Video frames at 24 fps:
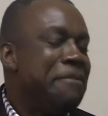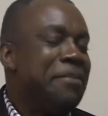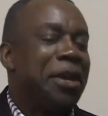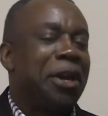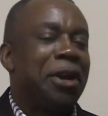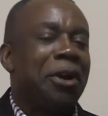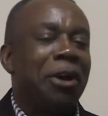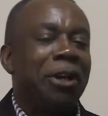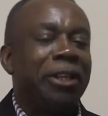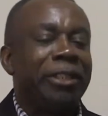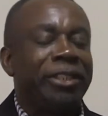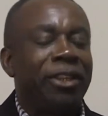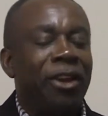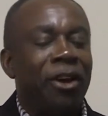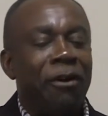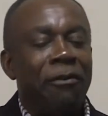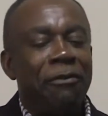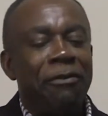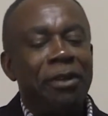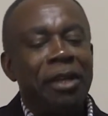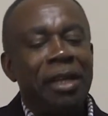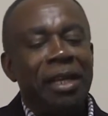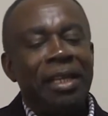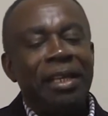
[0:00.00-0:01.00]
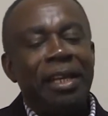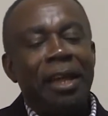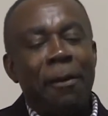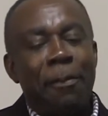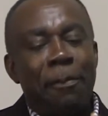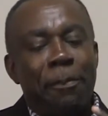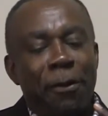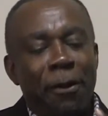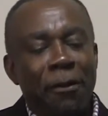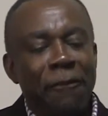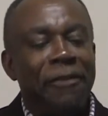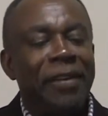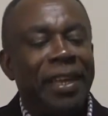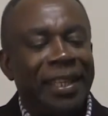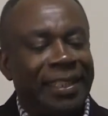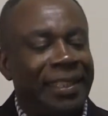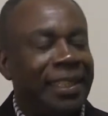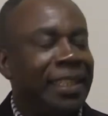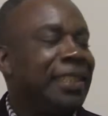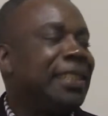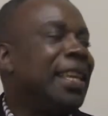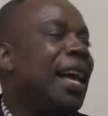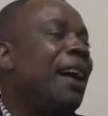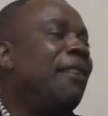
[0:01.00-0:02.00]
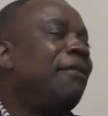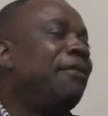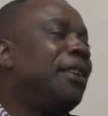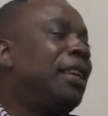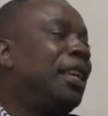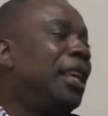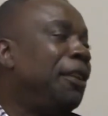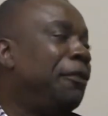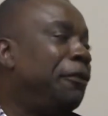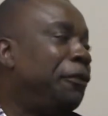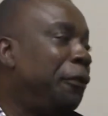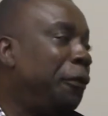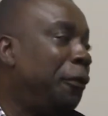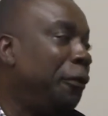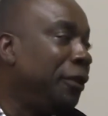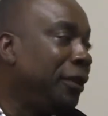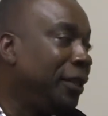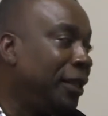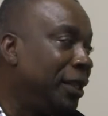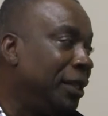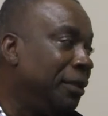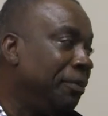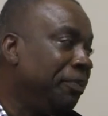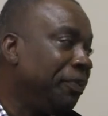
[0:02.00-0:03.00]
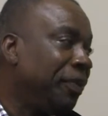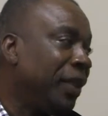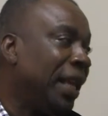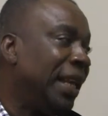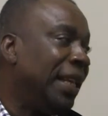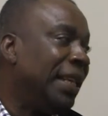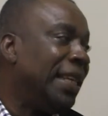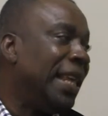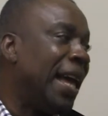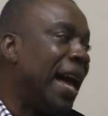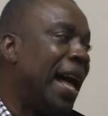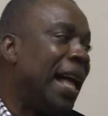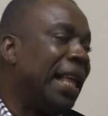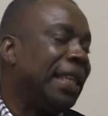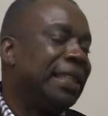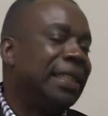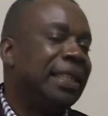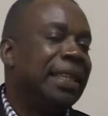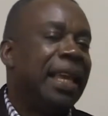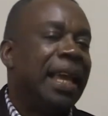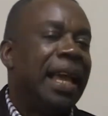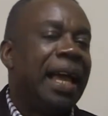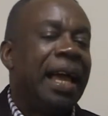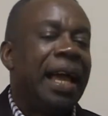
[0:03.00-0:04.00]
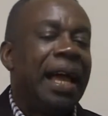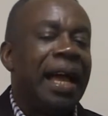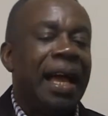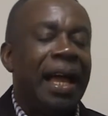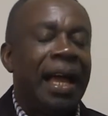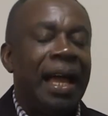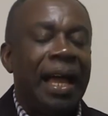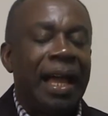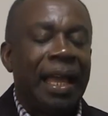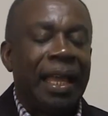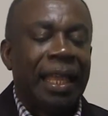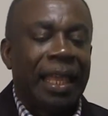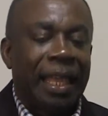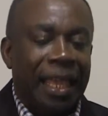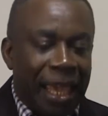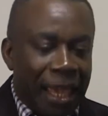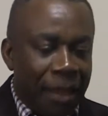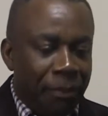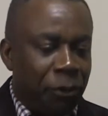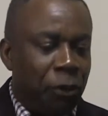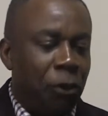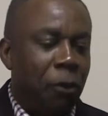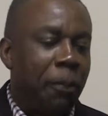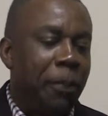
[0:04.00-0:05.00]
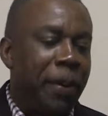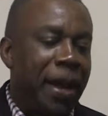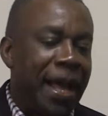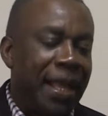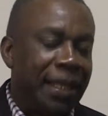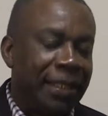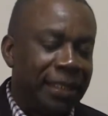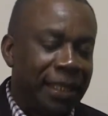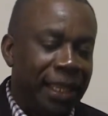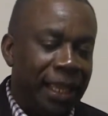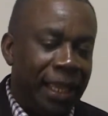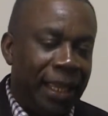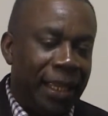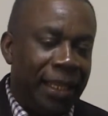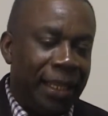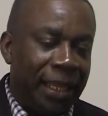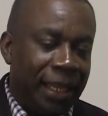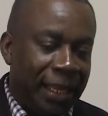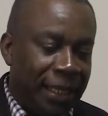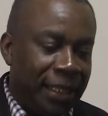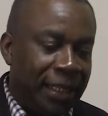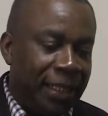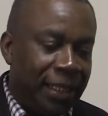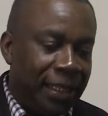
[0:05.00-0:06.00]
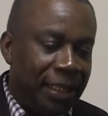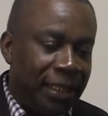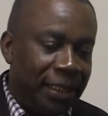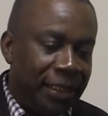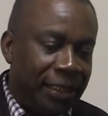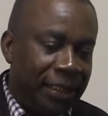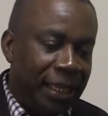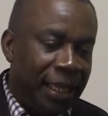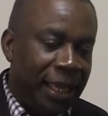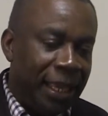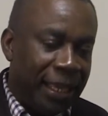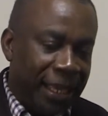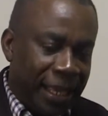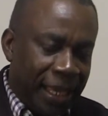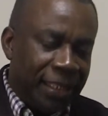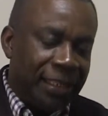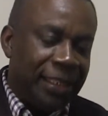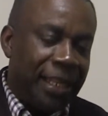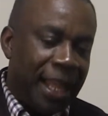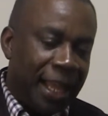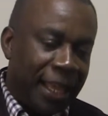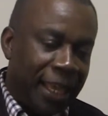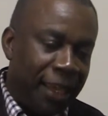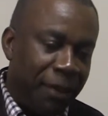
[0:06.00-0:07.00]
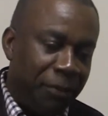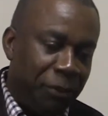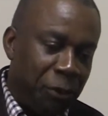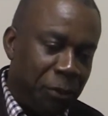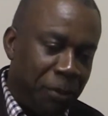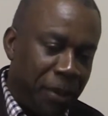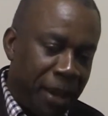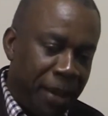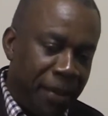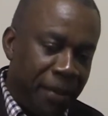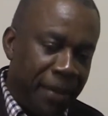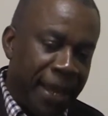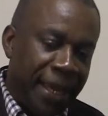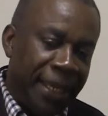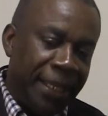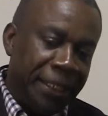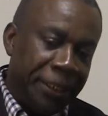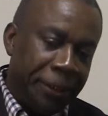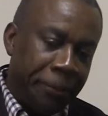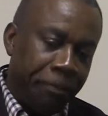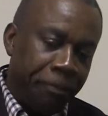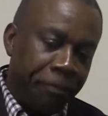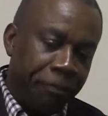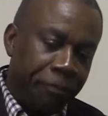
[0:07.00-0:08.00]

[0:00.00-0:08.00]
Because of the prophecies I've given that came to pass. There is a case that came to my mind.